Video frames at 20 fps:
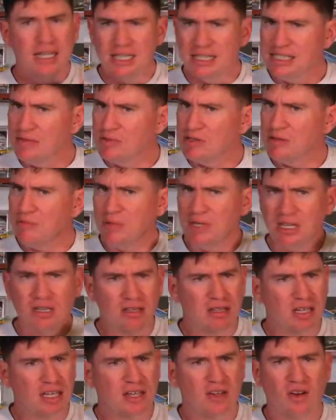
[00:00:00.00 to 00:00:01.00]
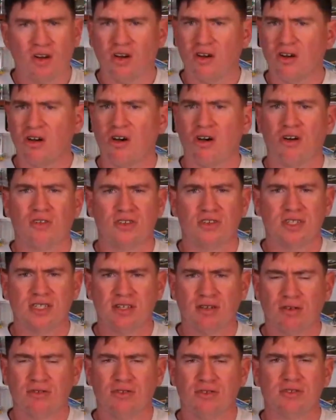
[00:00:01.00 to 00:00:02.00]
He seems to be clicking on all
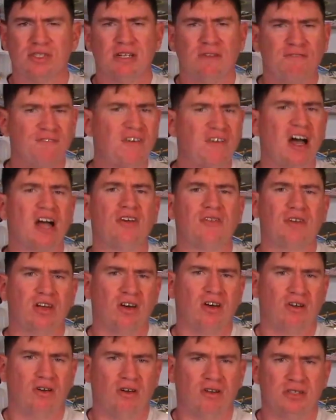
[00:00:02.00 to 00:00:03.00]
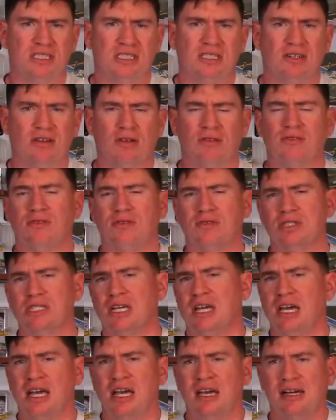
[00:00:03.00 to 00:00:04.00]
cylinders and firing on all
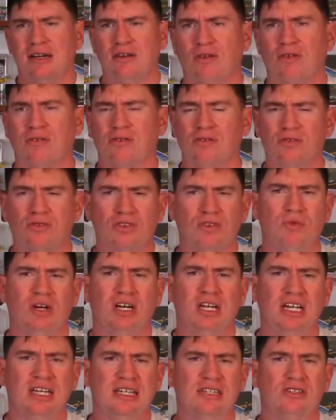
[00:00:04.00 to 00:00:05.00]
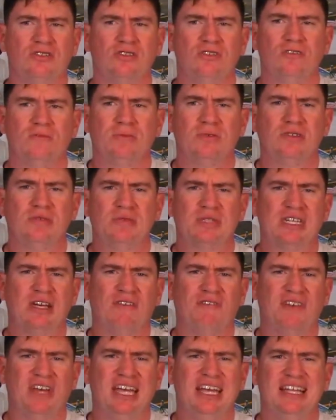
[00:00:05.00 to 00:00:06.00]
cylinders in order to do what he needs to do to put
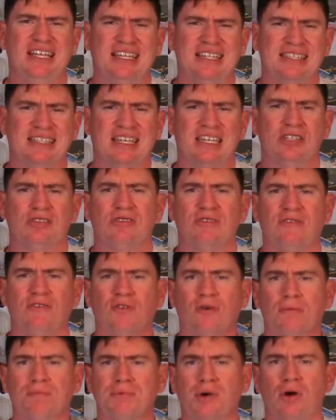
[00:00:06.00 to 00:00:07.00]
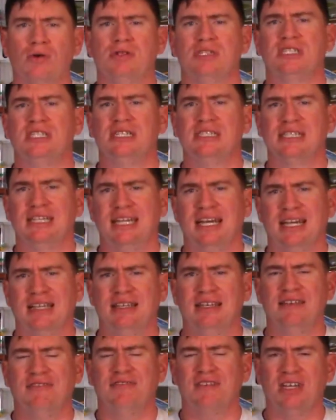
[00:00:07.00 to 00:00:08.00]
himself in contention for postseason
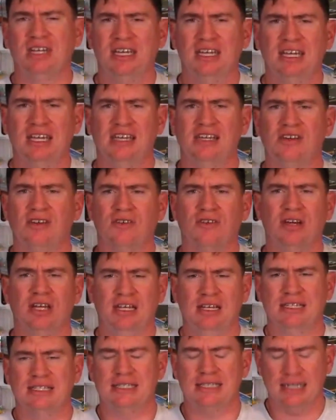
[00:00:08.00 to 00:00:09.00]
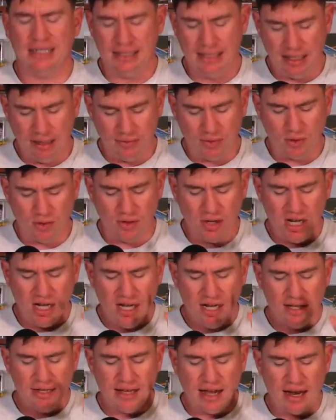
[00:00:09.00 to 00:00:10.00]
activity here in September.
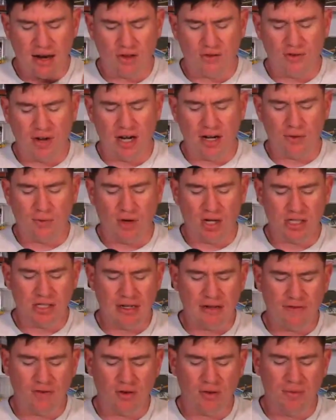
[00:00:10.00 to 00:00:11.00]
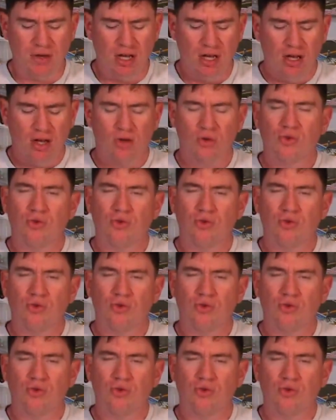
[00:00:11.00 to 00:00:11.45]
Tyler Reddick, watch out for him.